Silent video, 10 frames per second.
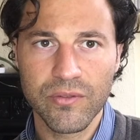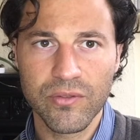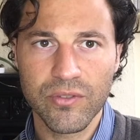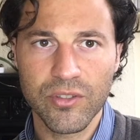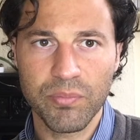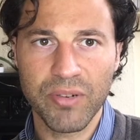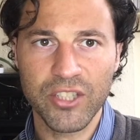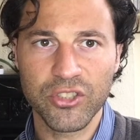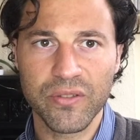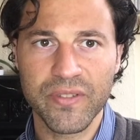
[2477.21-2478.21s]

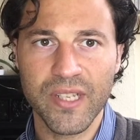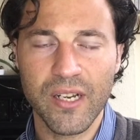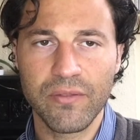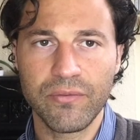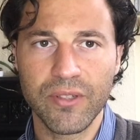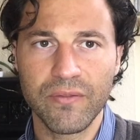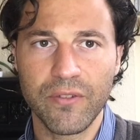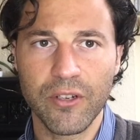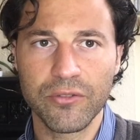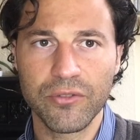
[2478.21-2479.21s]
suppression of self when
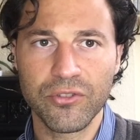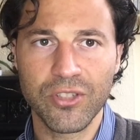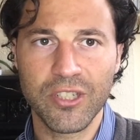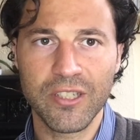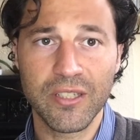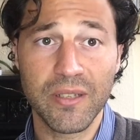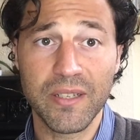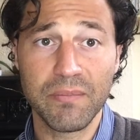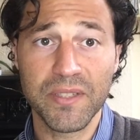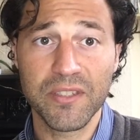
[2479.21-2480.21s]
followed too strictly, and,
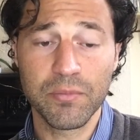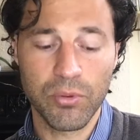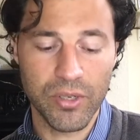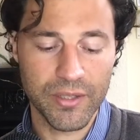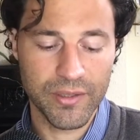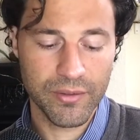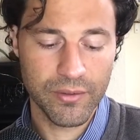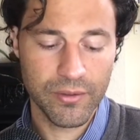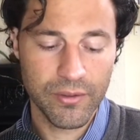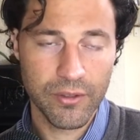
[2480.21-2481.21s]
and misses points.
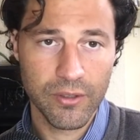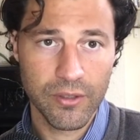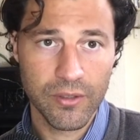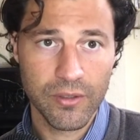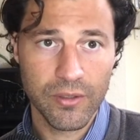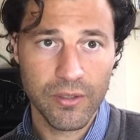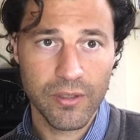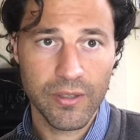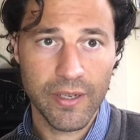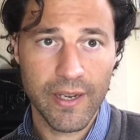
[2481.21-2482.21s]

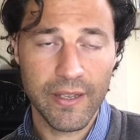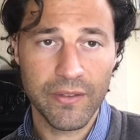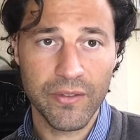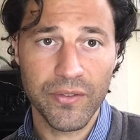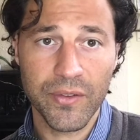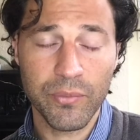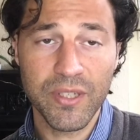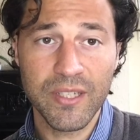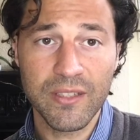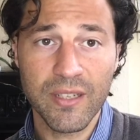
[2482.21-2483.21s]
And that we
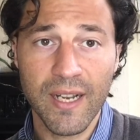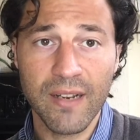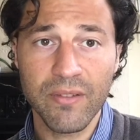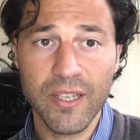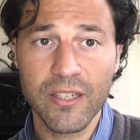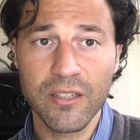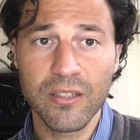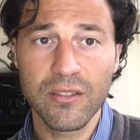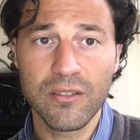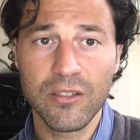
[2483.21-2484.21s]
need to have like
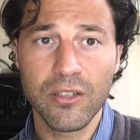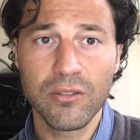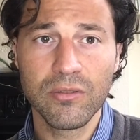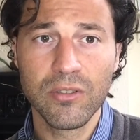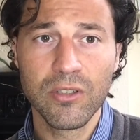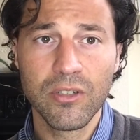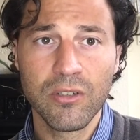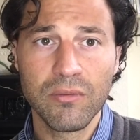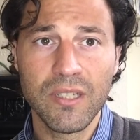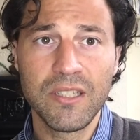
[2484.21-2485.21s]
a, you know,
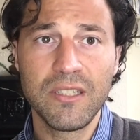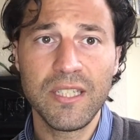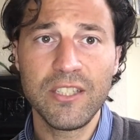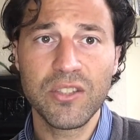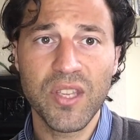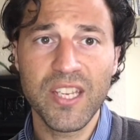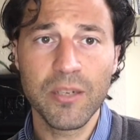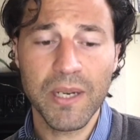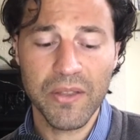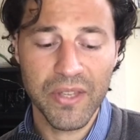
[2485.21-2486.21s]
we need to teach thinking
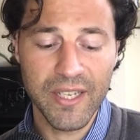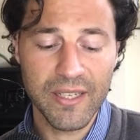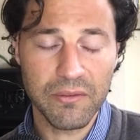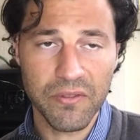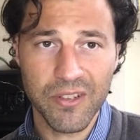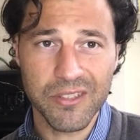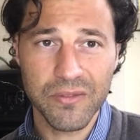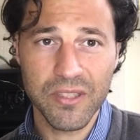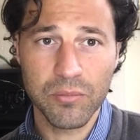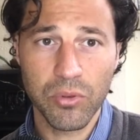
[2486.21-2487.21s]
about thinking. Philosophy
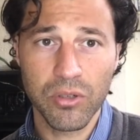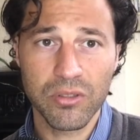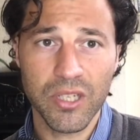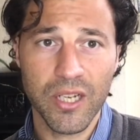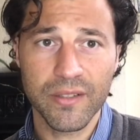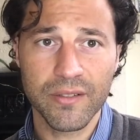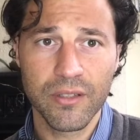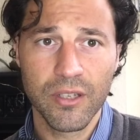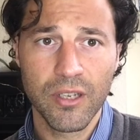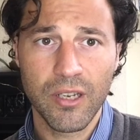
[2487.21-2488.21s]
is important, guys.
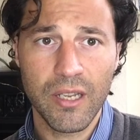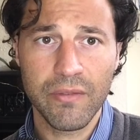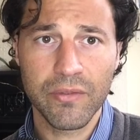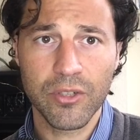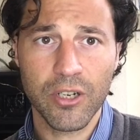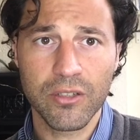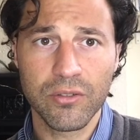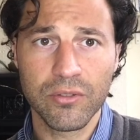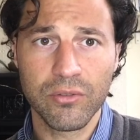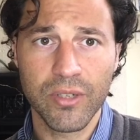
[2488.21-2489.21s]
Even if we're not going to do
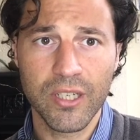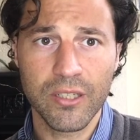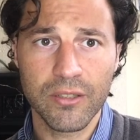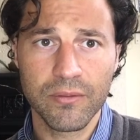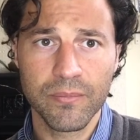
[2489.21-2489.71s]
a degree in it,